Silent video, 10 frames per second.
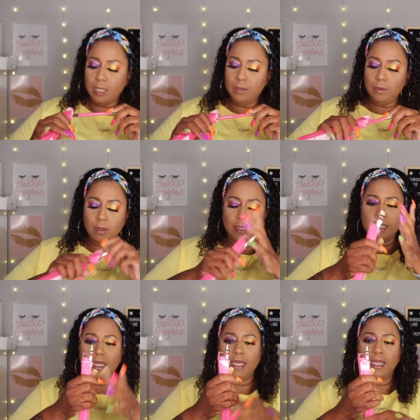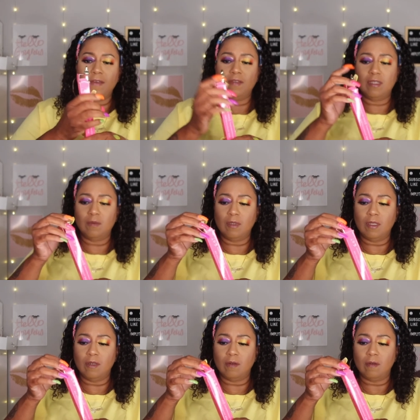Cool. I think I have this one
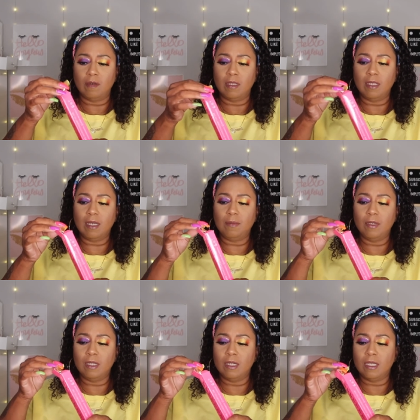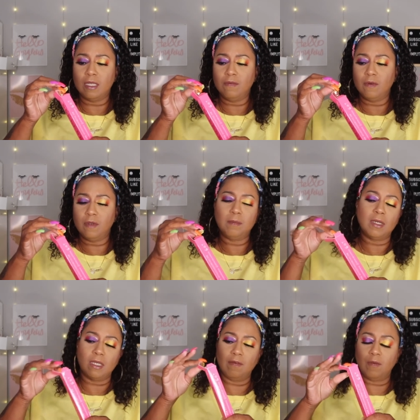though. I think I put it in the give in
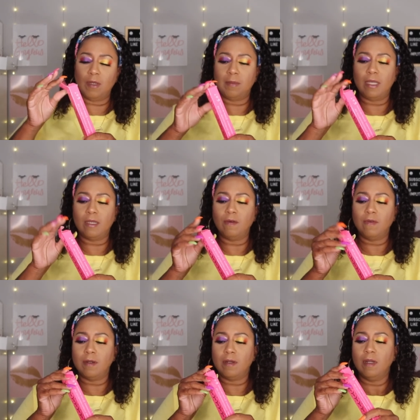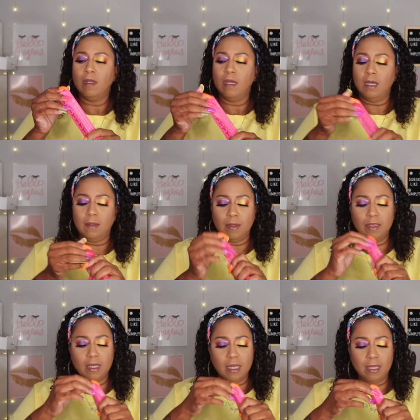my giveaway bag over there. Um, I
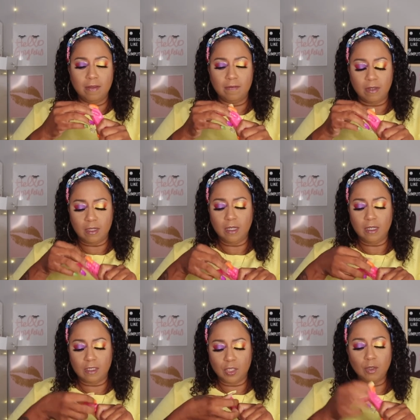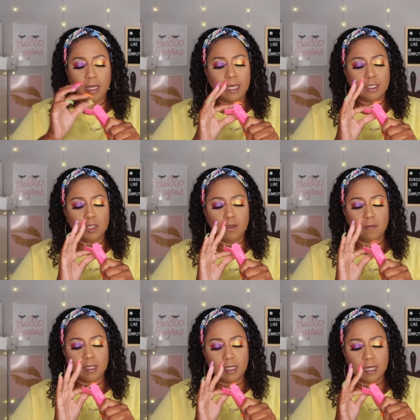think I have another two. I had two of
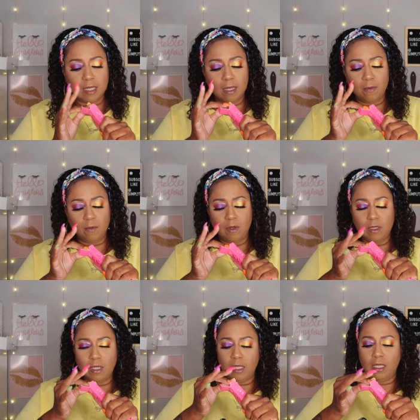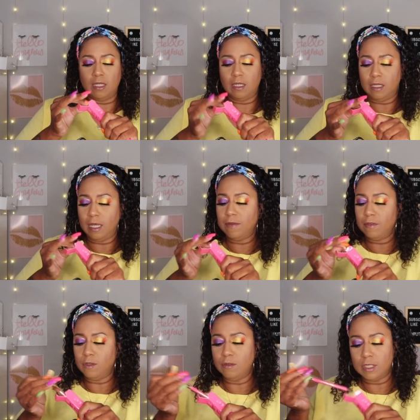them. I think I kept one and uh, I
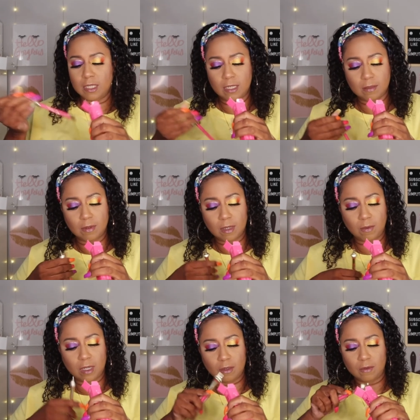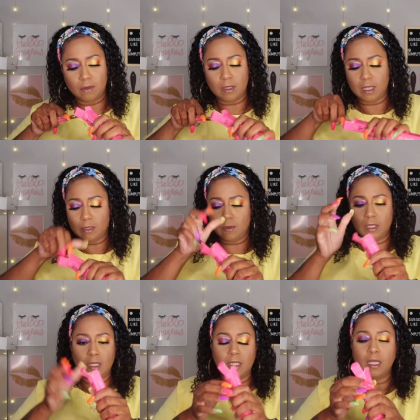haven't used it yet. That's probably why I don't know that that's what
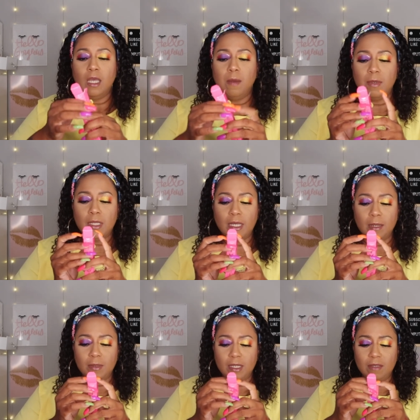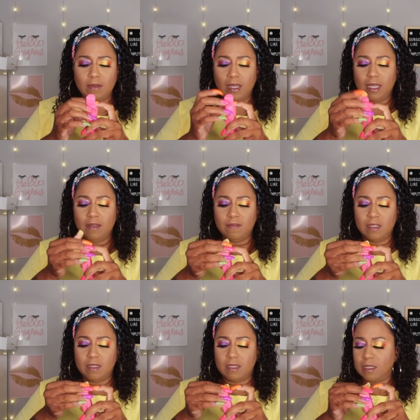it is. But yeah, I believe I have
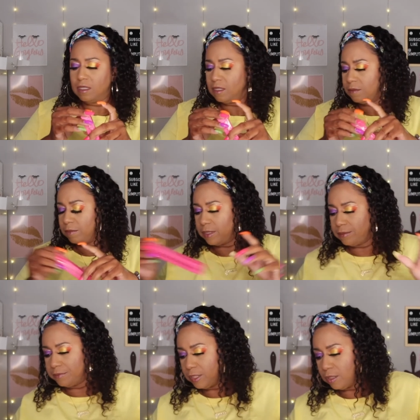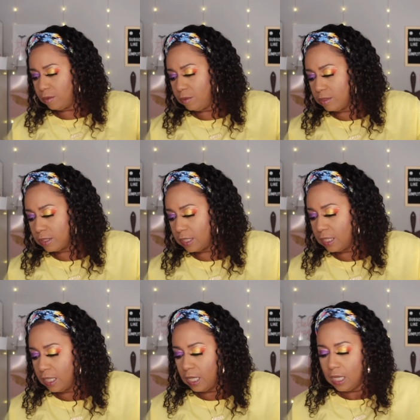this. But you know, we'll see.